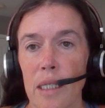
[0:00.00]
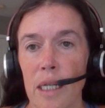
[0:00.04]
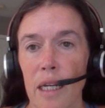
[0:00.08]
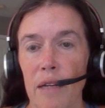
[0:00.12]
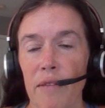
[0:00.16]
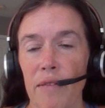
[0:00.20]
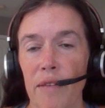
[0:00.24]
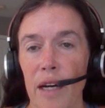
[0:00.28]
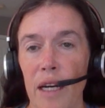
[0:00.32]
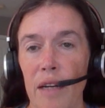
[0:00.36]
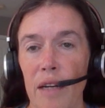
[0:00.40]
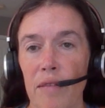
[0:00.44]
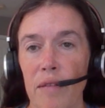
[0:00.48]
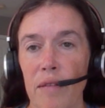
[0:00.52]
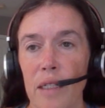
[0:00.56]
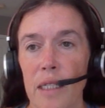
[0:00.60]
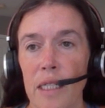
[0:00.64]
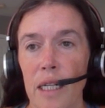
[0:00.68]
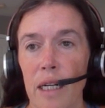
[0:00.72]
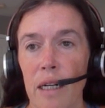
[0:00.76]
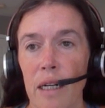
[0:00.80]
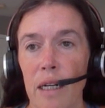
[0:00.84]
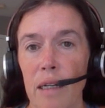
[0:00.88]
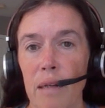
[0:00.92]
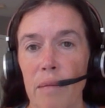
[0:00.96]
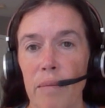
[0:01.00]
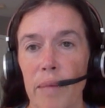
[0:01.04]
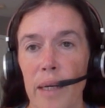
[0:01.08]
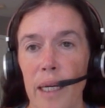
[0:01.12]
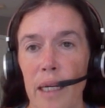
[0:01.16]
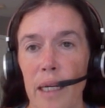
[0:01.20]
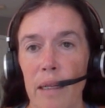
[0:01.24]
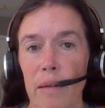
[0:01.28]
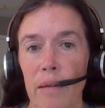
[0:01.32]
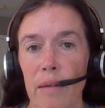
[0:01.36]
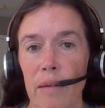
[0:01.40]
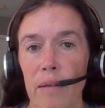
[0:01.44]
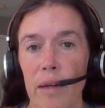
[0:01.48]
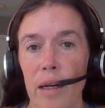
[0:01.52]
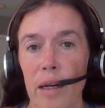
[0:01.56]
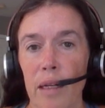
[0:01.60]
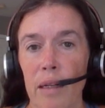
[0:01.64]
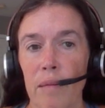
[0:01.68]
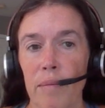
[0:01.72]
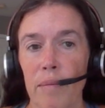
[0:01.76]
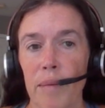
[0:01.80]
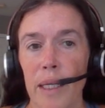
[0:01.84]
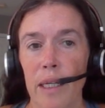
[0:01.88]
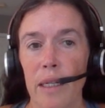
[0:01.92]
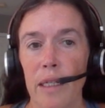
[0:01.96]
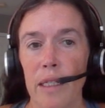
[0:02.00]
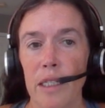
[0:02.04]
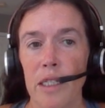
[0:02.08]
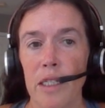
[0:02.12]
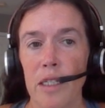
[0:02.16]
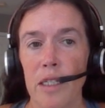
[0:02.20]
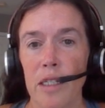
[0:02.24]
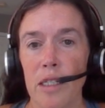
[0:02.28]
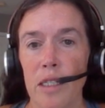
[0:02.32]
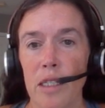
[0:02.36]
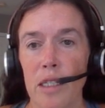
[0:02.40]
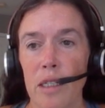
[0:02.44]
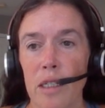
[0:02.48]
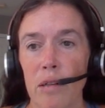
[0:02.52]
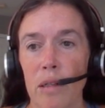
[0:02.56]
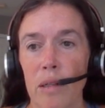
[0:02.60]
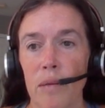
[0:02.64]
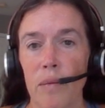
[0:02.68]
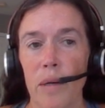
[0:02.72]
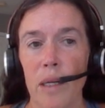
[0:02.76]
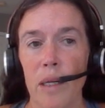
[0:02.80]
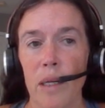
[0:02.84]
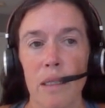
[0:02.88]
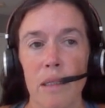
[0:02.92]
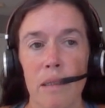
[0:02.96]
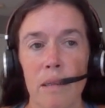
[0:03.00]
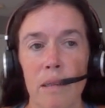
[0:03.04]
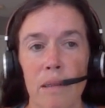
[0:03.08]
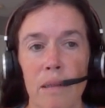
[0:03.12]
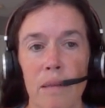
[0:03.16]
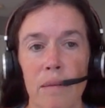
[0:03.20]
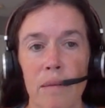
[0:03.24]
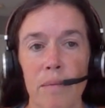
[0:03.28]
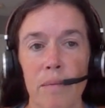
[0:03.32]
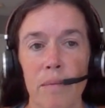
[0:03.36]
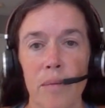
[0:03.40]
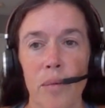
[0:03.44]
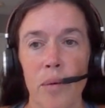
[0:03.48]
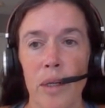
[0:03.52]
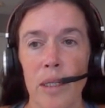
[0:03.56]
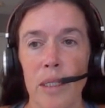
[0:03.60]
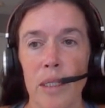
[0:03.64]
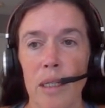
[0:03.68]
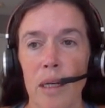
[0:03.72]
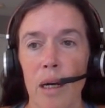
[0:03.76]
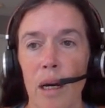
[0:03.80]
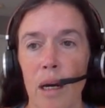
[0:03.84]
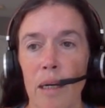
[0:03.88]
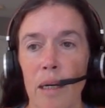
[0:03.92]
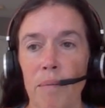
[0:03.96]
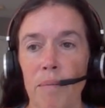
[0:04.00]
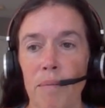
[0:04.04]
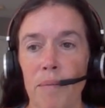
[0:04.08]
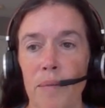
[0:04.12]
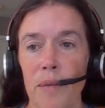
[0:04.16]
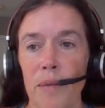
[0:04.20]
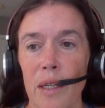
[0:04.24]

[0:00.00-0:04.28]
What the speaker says: Take Five with Tara, but thought it'd be good to just do it one more time.